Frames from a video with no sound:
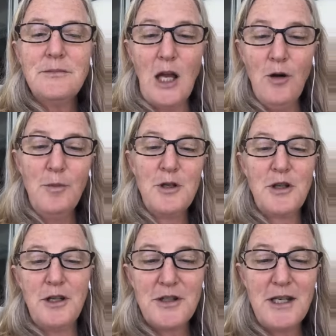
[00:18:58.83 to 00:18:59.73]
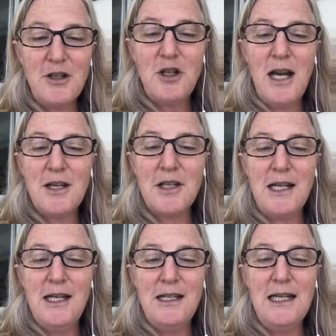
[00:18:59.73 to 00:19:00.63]
and Michelle says she has a
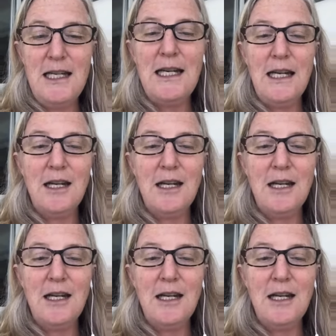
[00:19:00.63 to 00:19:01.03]
kidney kitty.